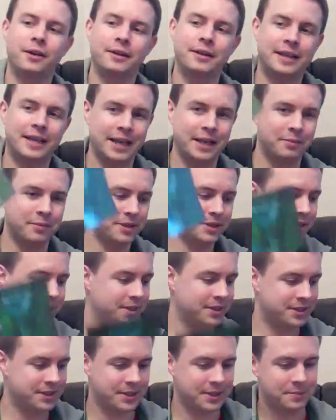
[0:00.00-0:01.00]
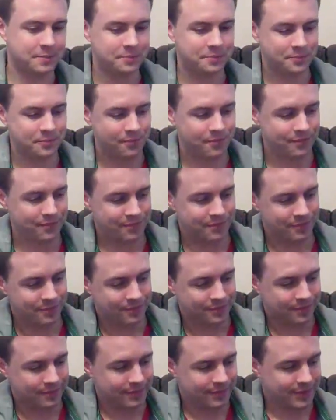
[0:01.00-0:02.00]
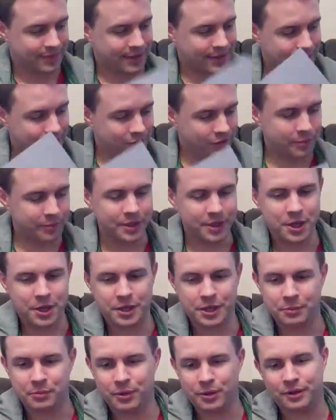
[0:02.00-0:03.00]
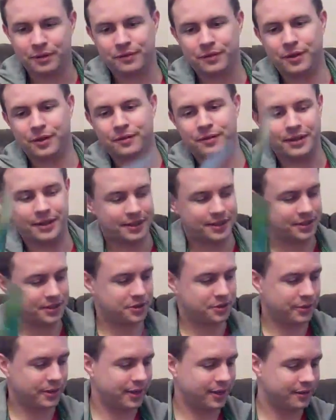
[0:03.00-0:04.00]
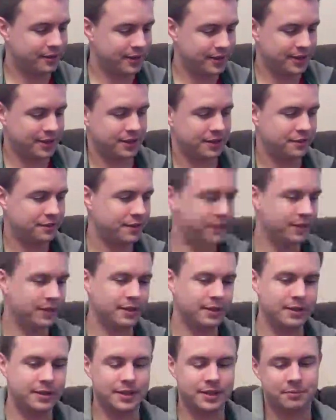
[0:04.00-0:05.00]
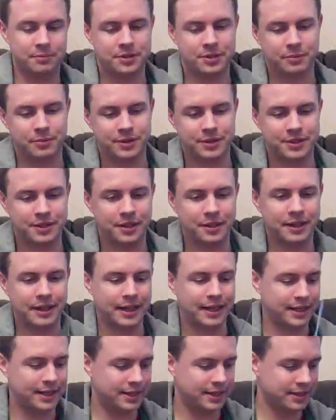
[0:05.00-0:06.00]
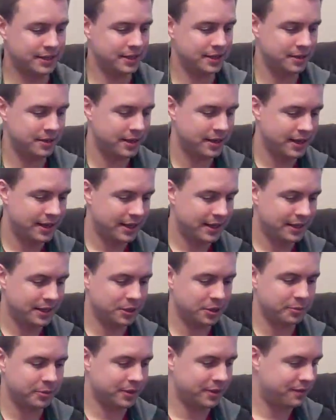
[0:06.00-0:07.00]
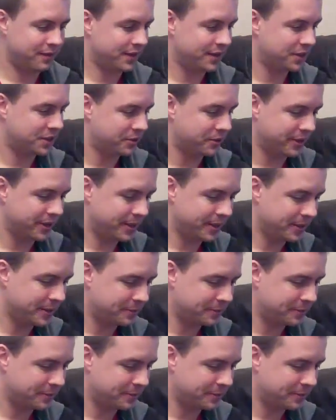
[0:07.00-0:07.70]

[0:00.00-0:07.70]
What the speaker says: to keep this because, from a nerdy point of view, I think this is great. I think this is fun that someone's done that, and it's a little bit of history there.